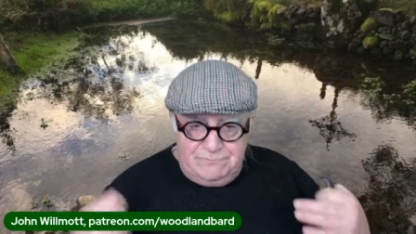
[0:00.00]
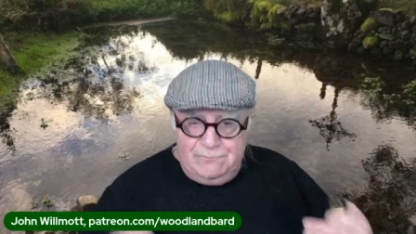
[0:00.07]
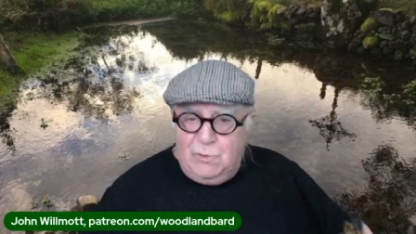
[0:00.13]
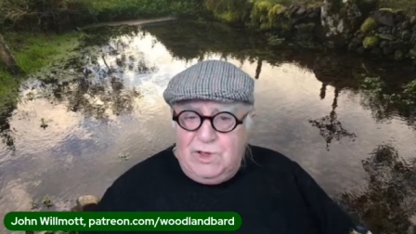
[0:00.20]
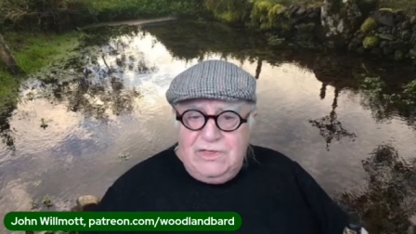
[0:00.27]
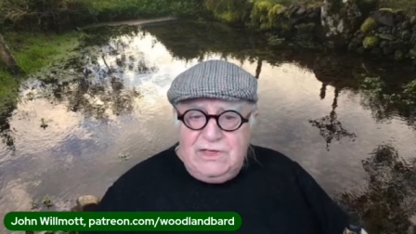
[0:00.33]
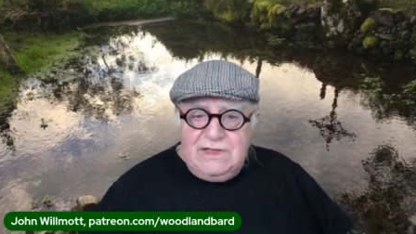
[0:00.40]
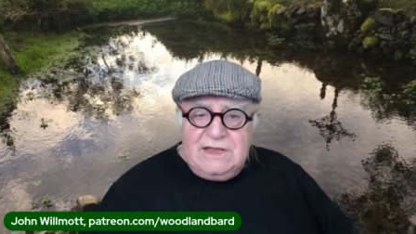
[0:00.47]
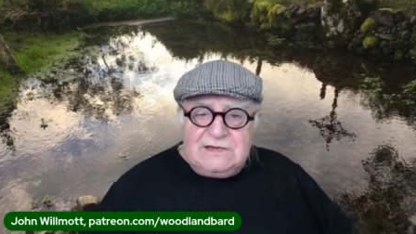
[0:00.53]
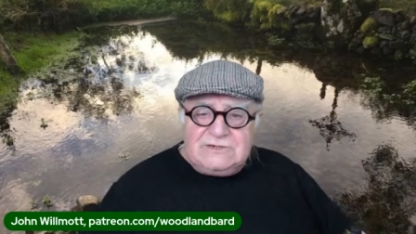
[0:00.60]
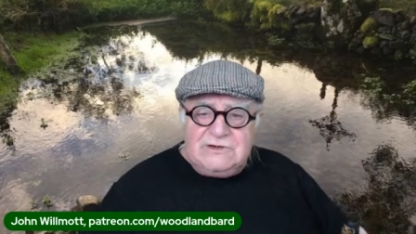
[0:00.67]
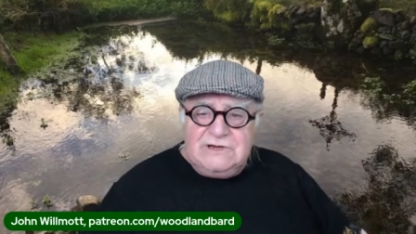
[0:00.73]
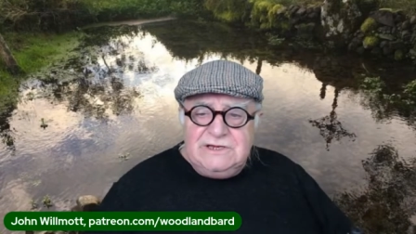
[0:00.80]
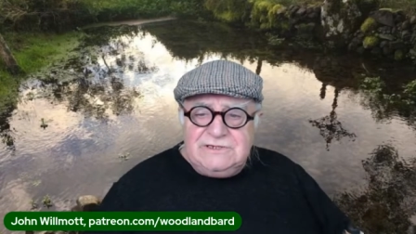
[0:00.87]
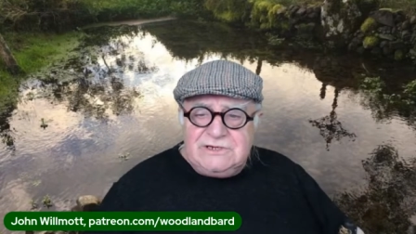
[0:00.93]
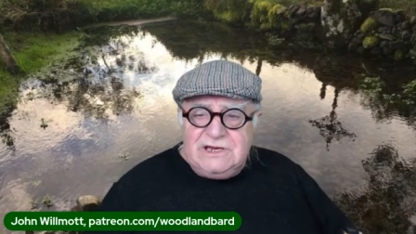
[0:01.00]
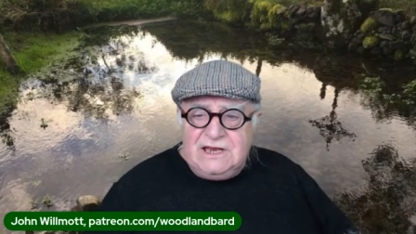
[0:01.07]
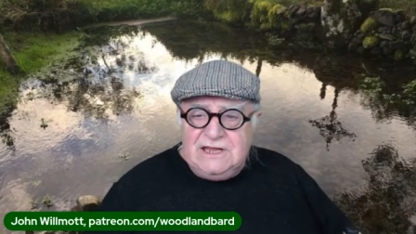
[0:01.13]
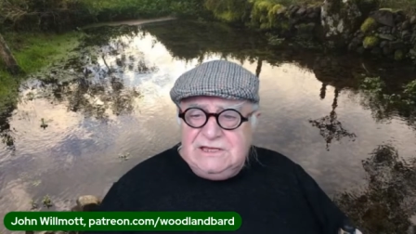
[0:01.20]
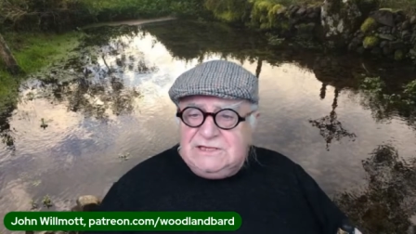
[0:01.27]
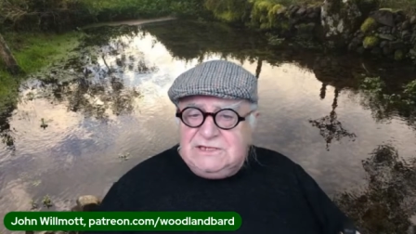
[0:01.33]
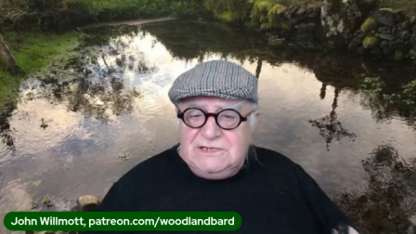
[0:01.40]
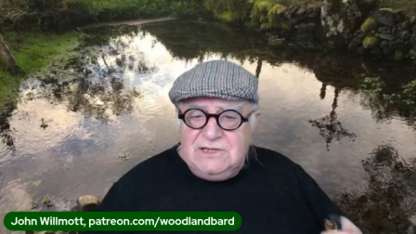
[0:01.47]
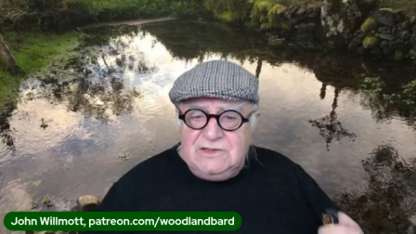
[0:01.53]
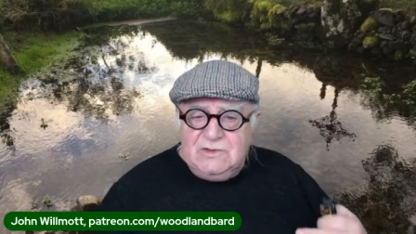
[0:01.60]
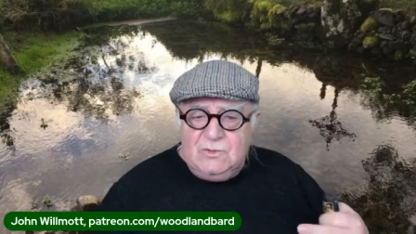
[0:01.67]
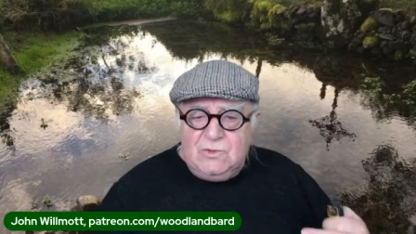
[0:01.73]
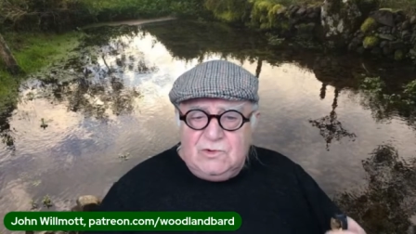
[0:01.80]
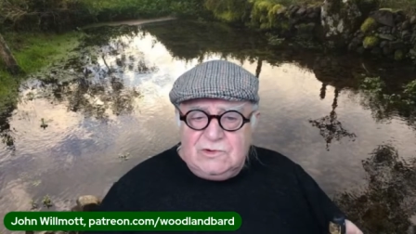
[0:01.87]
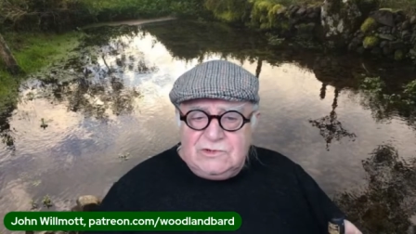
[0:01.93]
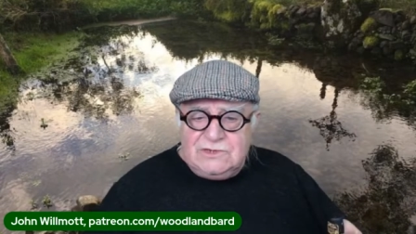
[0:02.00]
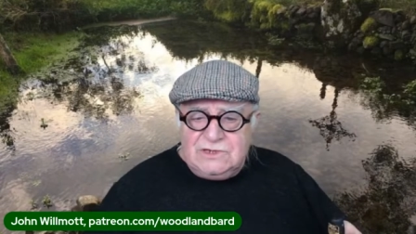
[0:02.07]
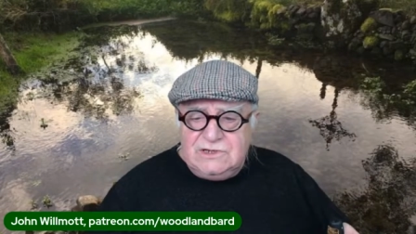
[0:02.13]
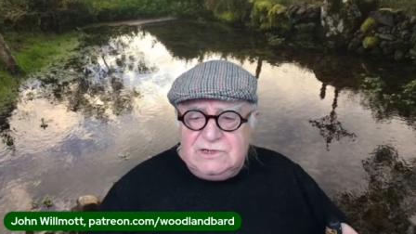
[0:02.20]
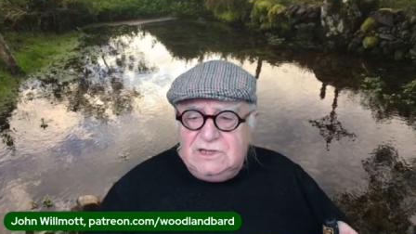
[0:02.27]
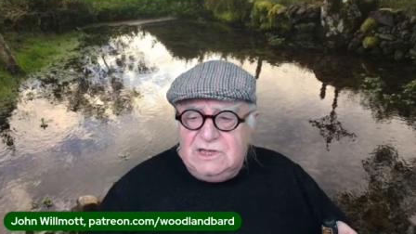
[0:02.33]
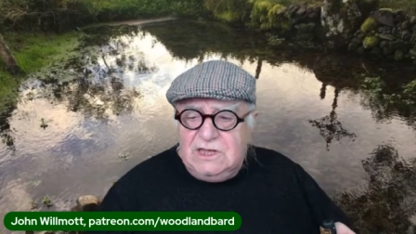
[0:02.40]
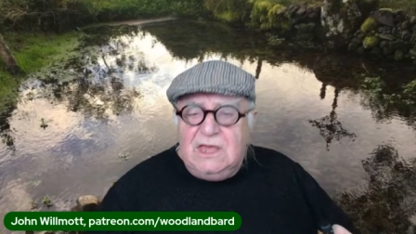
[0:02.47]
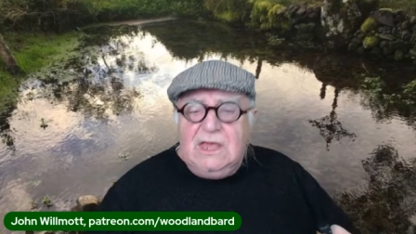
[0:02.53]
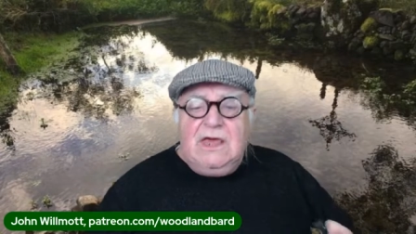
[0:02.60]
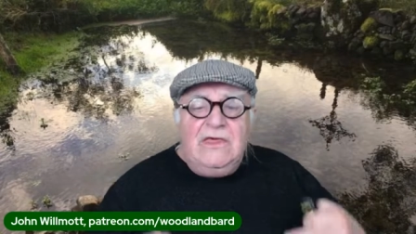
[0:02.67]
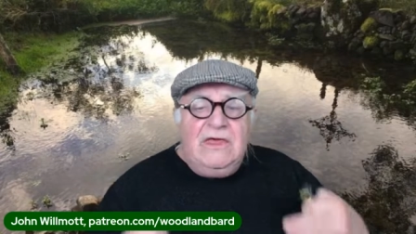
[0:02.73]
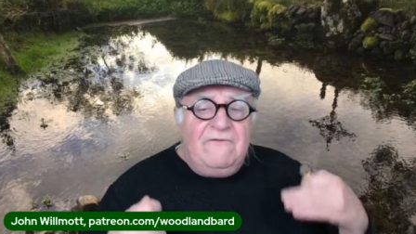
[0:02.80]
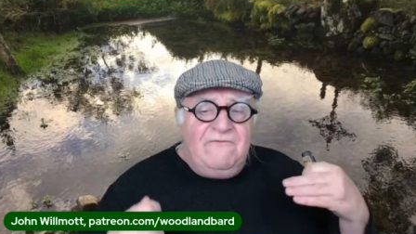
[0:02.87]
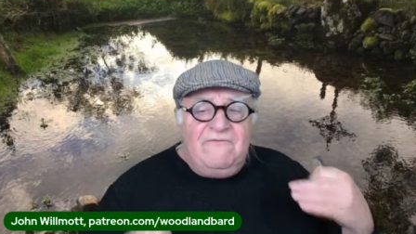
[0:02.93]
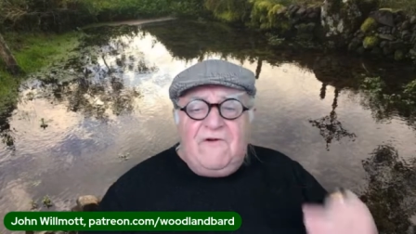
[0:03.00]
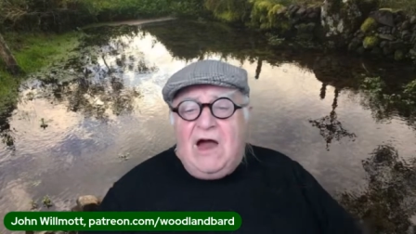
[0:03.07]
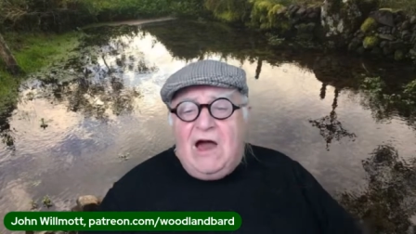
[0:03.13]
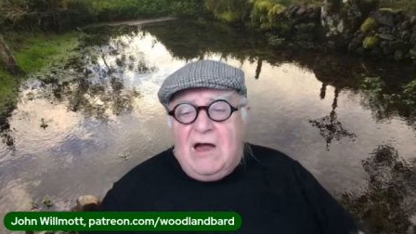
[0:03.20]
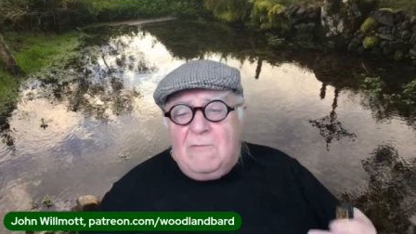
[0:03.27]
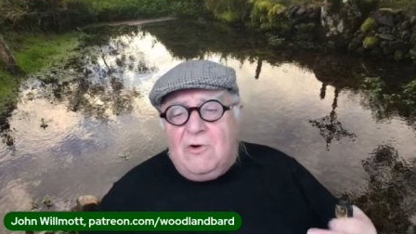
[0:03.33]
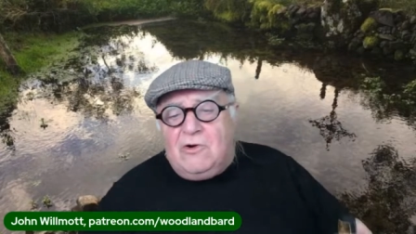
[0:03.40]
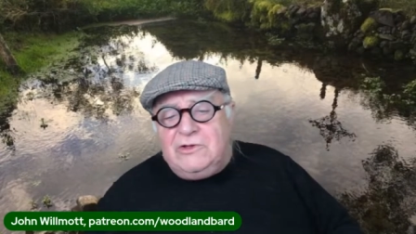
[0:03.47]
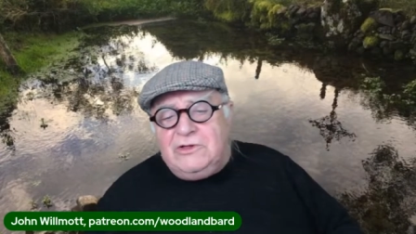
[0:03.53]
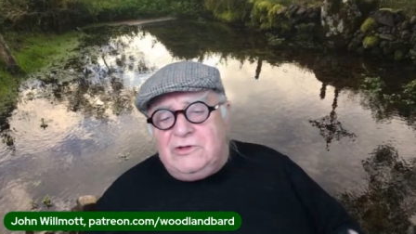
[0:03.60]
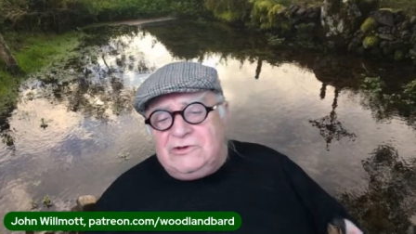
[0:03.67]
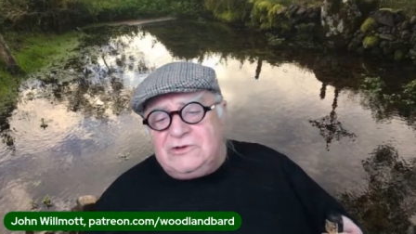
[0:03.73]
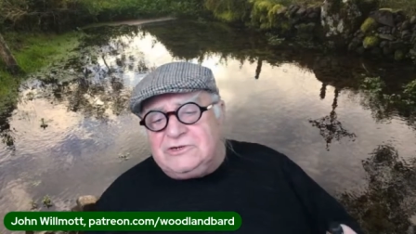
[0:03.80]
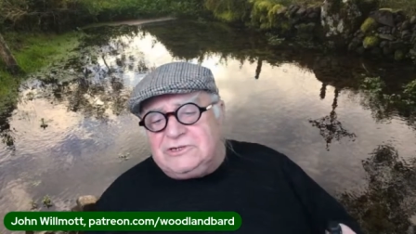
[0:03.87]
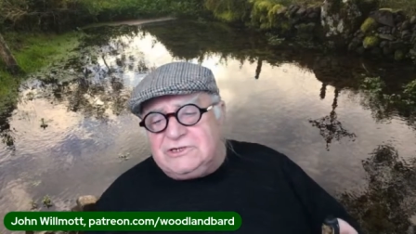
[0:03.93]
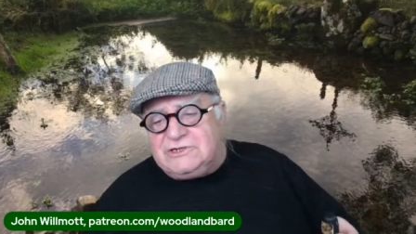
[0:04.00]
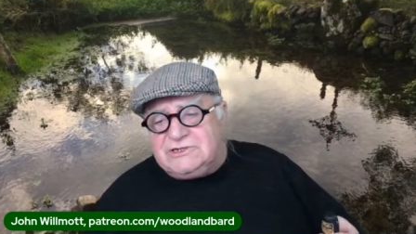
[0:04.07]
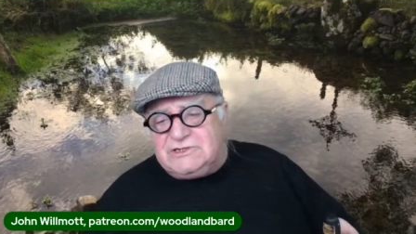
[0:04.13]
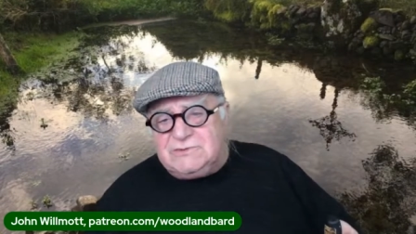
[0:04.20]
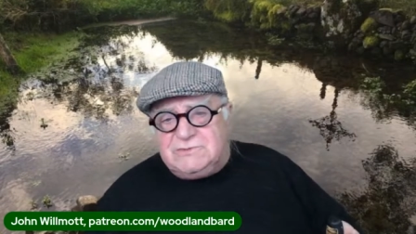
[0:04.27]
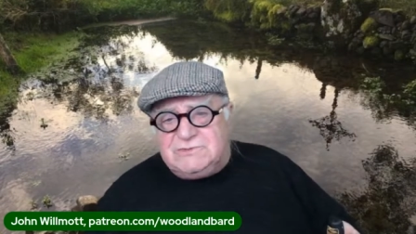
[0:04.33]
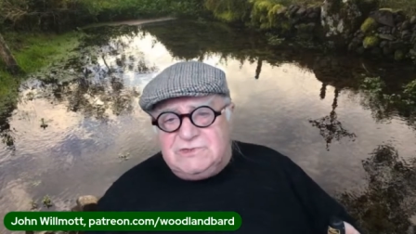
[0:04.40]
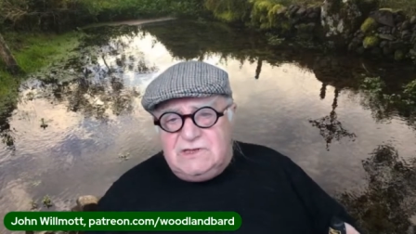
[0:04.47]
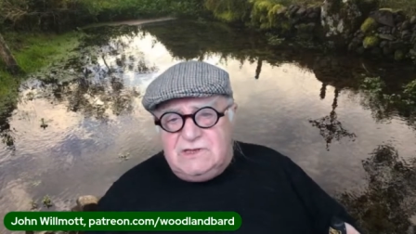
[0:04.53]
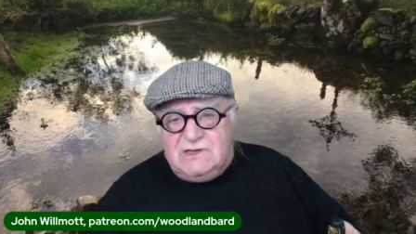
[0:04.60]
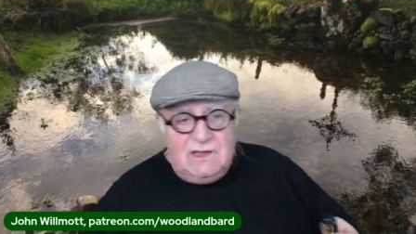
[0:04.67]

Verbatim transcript: when they're naturally chelated in the water, they're far more nutritious and